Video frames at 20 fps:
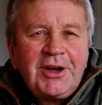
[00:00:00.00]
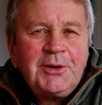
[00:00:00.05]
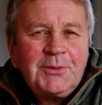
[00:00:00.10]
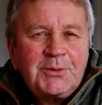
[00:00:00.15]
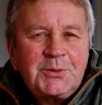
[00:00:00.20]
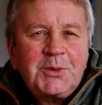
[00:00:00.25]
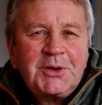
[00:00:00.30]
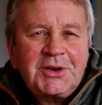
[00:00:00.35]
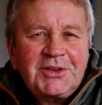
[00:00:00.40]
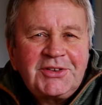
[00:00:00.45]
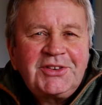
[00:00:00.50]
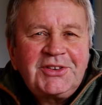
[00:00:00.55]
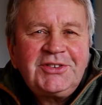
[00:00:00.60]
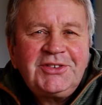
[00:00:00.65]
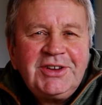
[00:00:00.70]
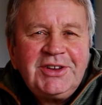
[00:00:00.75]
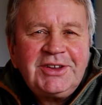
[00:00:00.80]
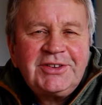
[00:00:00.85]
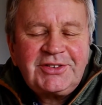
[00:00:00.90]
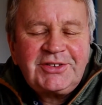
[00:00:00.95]
I would want to
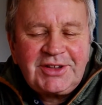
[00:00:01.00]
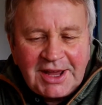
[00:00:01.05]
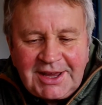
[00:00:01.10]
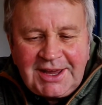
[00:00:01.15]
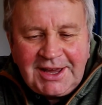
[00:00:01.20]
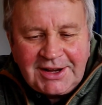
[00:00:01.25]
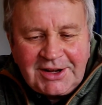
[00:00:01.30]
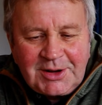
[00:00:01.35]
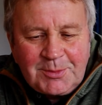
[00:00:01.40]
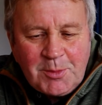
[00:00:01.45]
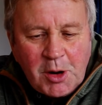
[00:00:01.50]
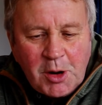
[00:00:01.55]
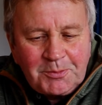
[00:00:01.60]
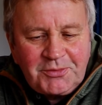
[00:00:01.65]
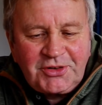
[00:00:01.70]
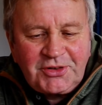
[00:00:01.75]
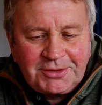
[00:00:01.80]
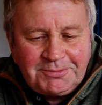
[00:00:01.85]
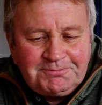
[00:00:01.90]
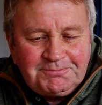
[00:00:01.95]
suggest, a kingdom
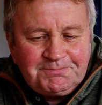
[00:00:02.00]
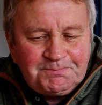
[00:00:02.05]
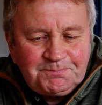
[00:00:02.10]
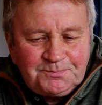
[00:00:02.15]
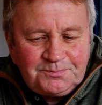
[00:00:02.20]
option.